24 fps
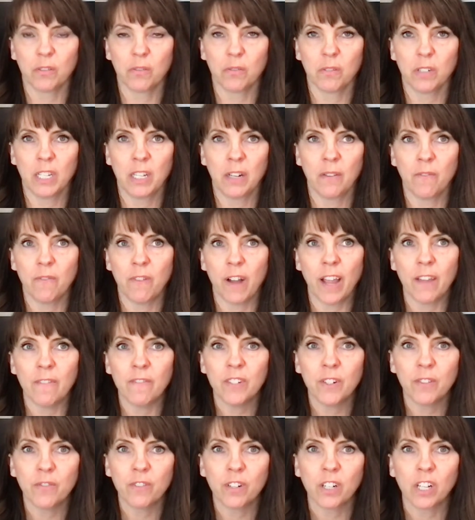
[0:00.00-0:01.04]
in 5
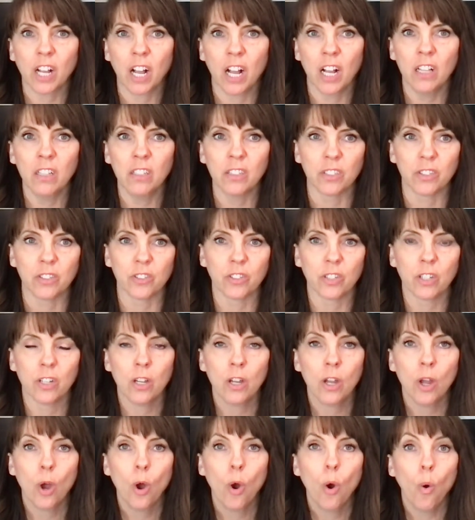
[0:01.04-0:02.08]
different colors?
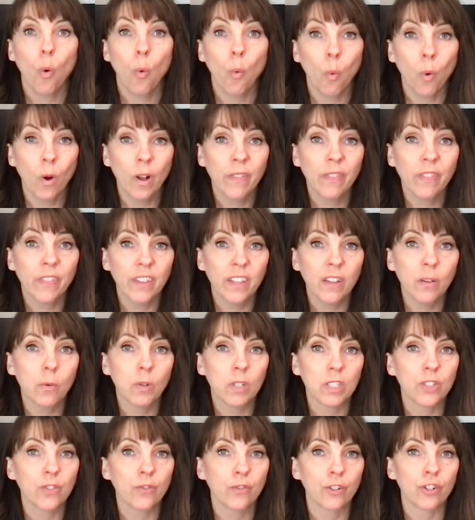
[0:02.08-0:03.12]
One thing
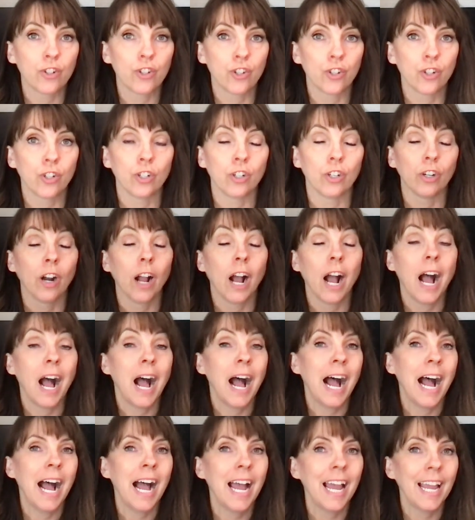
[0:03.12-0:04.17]
was for sure,
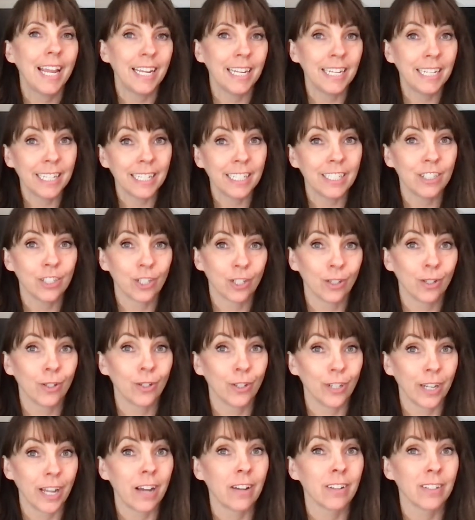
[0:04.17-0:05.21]
I needed to
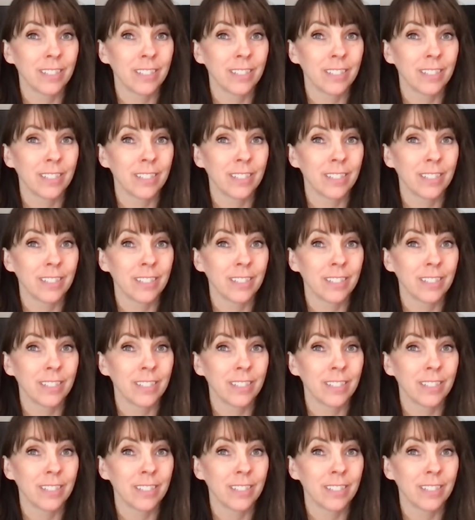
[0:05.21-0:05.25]
learn how to